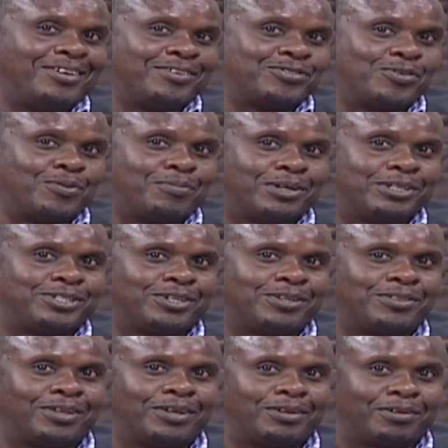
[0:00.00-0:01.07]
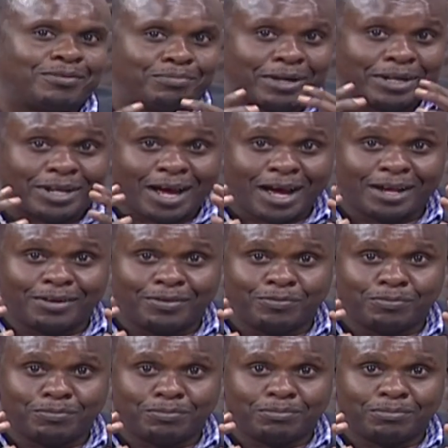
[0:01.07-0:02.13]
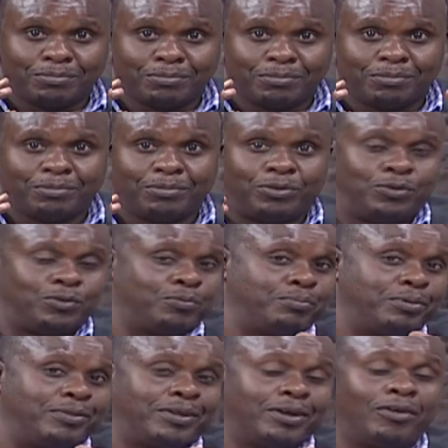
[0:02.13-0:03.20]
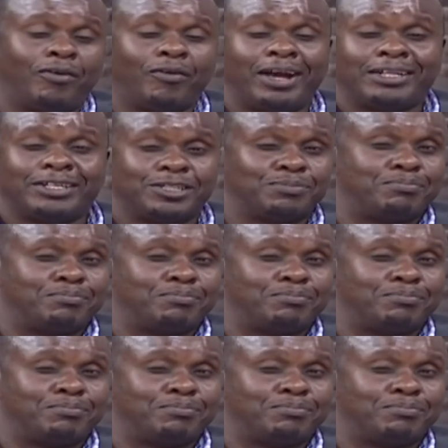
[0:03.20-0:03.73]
you so much. I think my dad, you've been the greatest